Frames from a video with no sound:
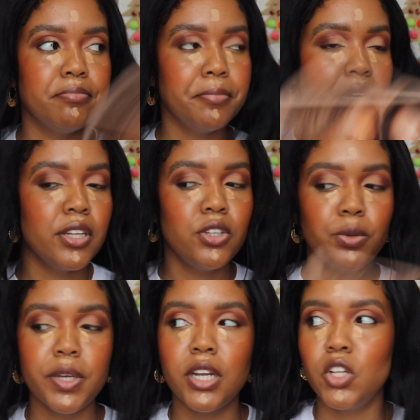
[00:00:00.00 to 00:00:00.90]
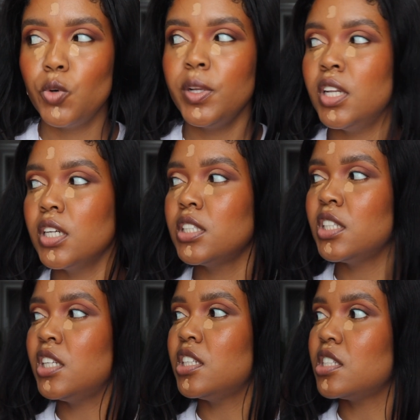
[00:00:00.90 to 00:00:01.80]
be doing glowy looks
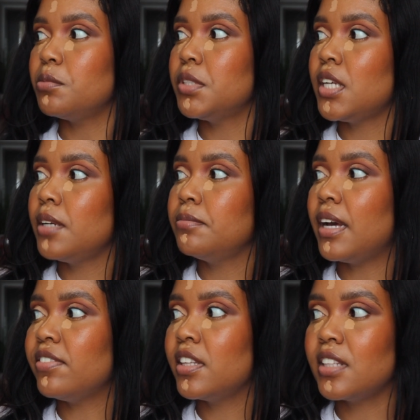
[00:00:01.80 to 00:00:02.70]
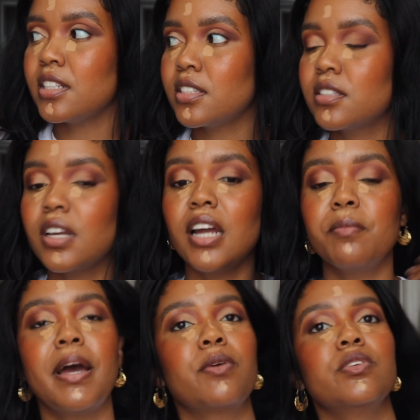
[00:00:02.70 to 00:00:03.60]
in the summertime. I think that's kind of
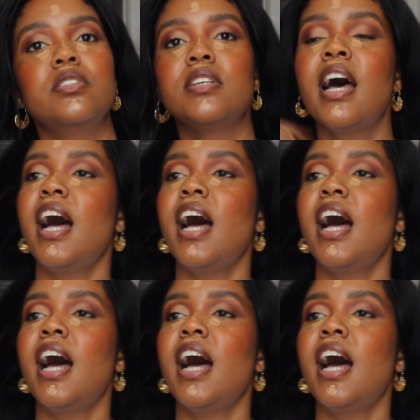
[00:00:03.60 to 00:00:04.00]
backwards.